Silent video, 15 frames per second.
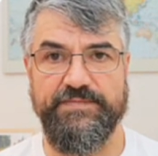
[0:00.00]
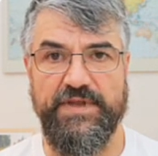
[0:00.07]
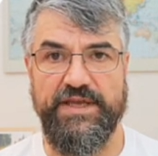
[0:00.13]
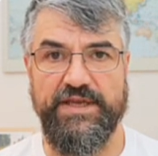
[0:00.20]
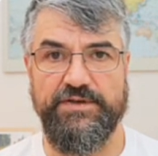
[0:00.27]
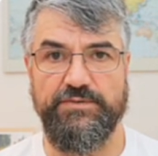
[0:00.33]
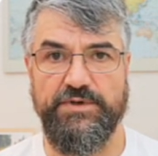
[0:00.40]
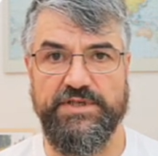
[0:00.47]

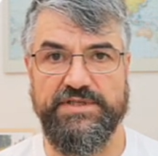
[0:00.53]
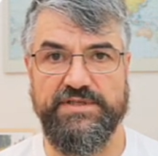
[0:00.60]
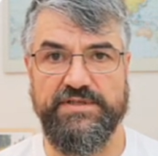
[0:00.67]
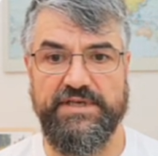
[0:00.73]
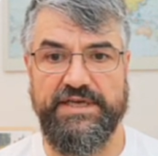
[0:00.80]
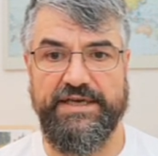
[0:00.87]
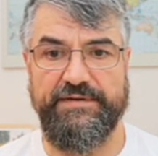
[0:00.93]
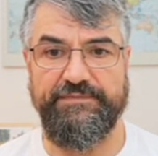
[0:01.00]
It was
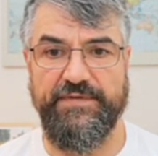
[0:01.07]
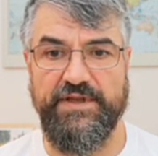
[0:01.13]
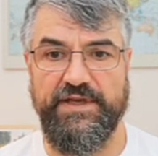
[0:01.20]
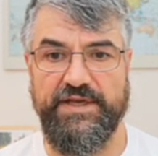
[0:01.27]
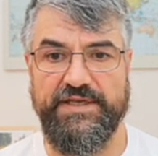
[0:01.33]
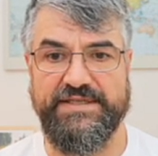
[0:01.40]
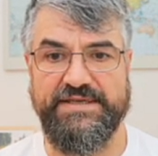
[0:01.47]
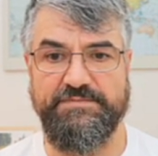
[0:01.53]

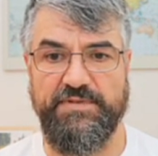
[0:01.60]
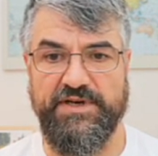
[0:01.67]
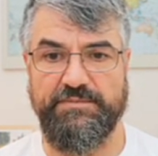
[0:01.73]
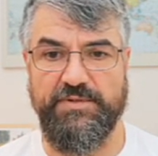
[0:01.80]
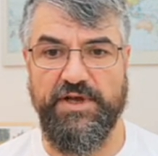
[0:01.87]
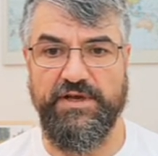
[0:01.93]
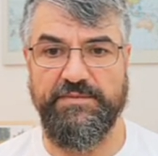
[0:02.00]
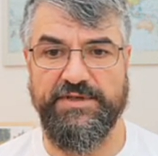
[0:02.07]
a simple
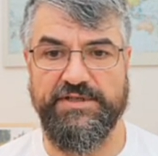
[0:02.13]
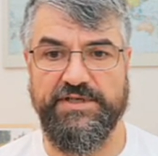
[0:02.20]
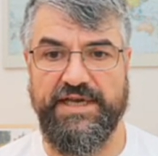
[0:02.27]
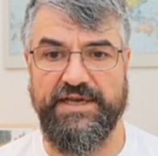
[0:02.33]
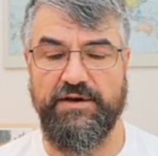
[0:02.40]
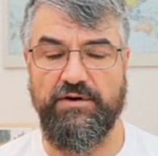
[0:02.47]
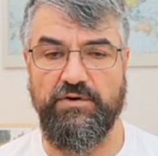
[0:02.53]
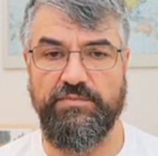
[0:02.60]
deployment. I
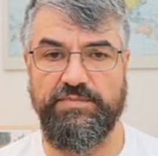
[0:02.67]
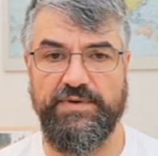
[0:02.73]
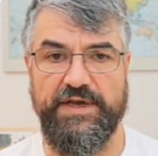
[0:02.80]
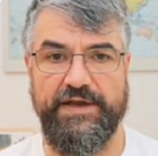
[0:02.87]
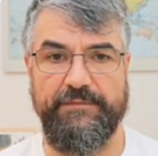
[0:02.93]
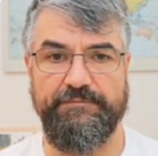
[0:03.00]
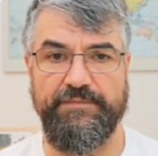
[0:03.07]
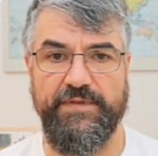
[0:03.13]
hope
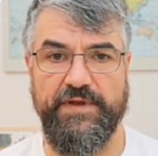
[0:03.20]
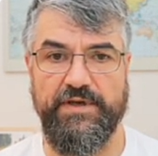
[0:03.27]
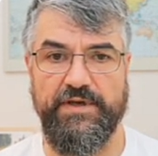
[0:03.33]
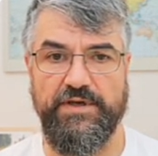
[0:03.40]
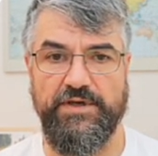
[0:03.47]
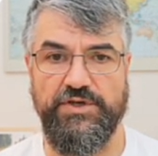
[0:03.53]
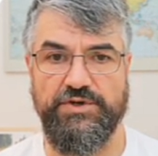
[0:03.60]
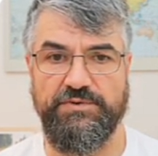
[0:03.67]

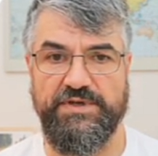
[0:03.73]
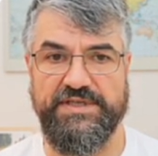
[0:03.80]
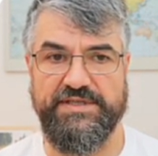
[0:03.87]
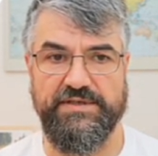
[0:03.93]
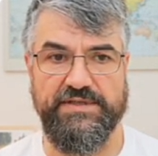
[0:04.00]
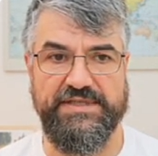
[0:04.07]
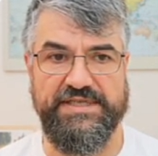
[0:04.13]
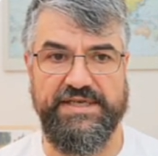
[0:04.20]
you will
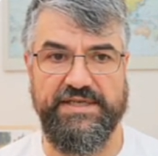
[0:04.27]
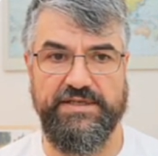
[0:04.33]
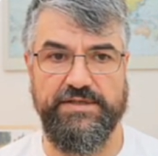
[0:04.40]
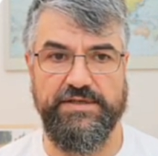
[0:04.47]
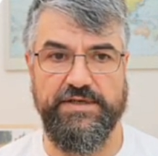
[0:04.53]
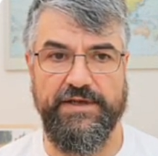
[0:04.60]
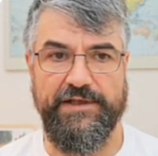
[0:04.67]
succeed,